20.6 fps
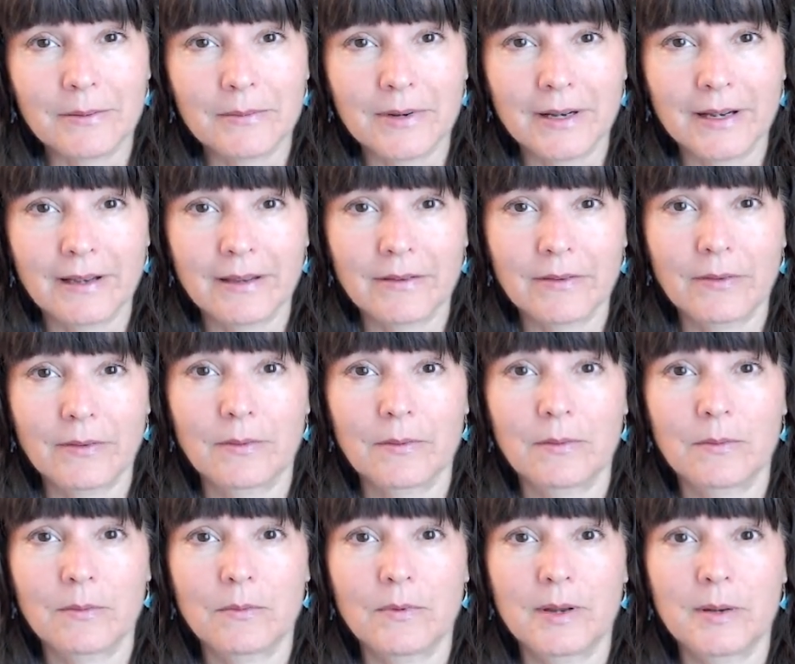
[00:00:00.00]
with
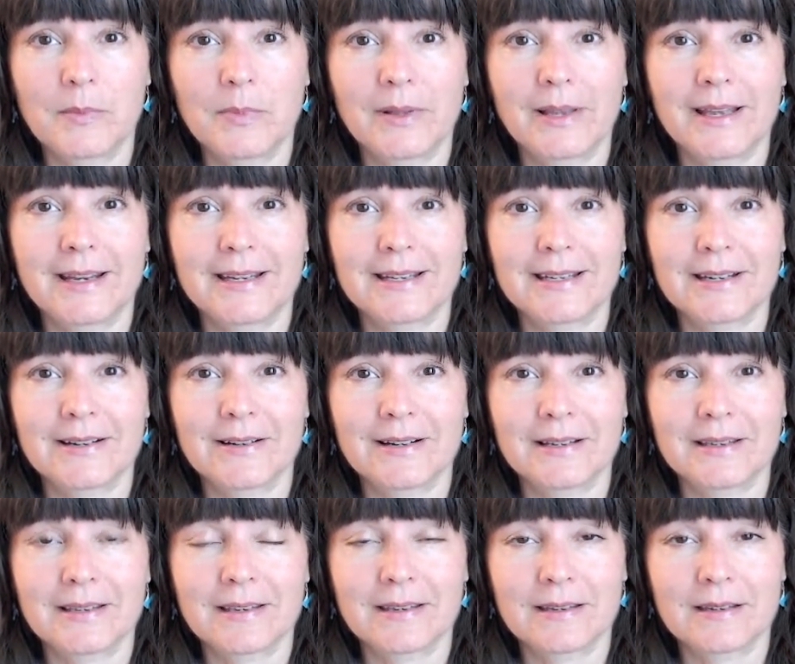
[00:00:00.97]
one
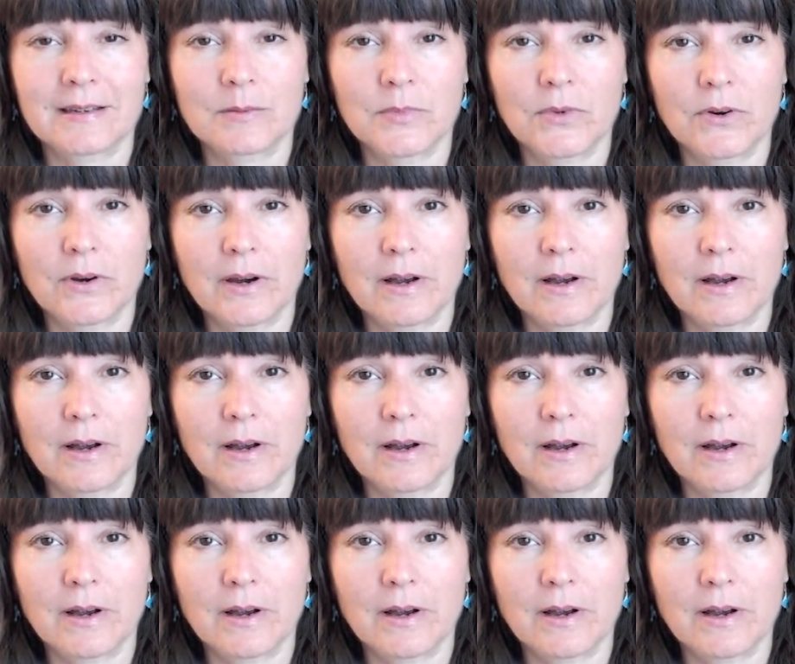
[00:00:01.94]
planetary system or